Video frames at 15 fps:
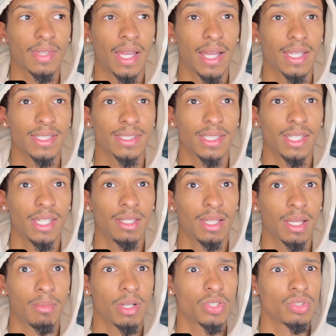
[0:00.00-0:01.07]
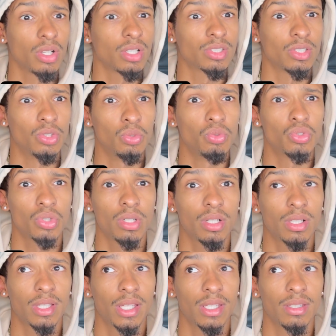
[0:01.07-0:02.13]
I could say, like my truck's a new truck.
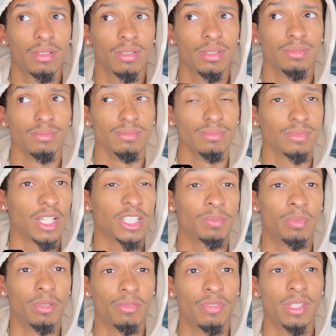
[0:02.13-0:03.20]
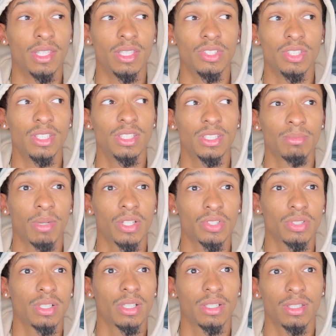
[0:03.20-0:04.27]
Like I split 50 G's in my
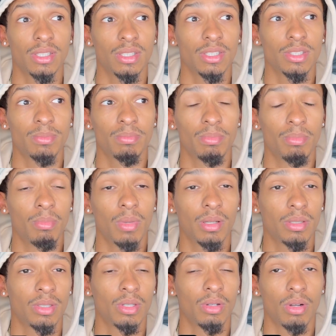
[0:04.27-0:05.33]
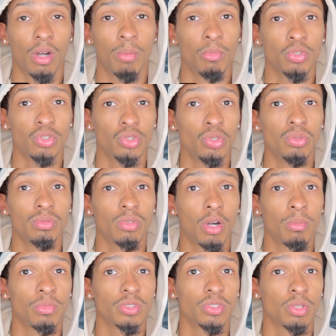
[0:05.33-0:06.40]
truck, and it's almost new,
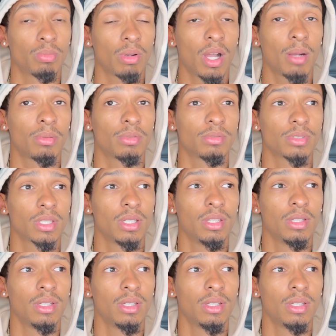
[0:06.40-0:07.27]
almost no problems.